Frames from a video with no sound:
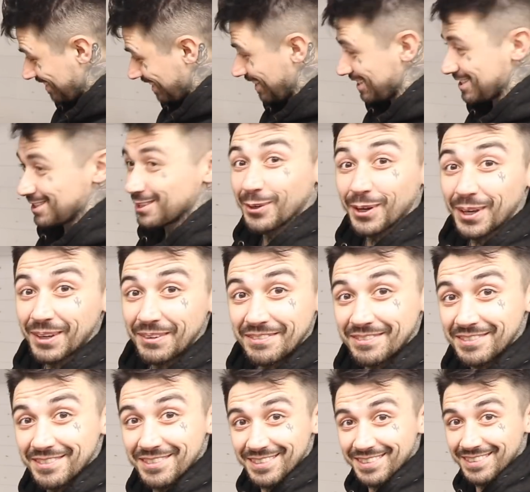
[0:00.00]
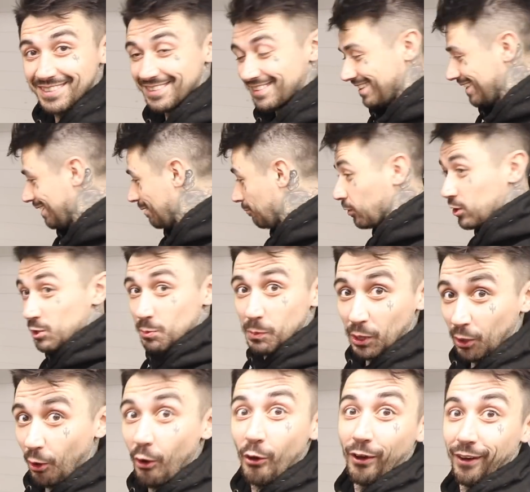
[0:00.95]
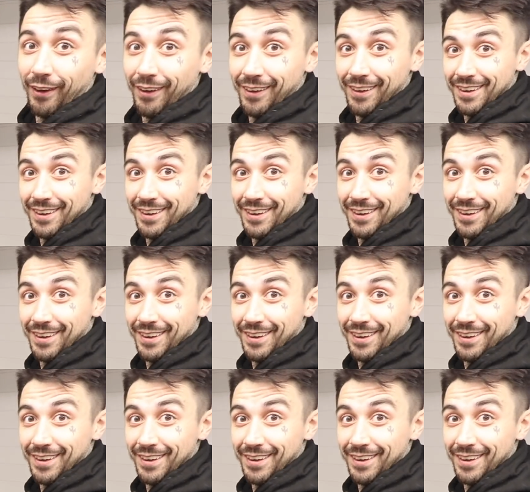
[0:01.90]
Let's do it. Wish me luck.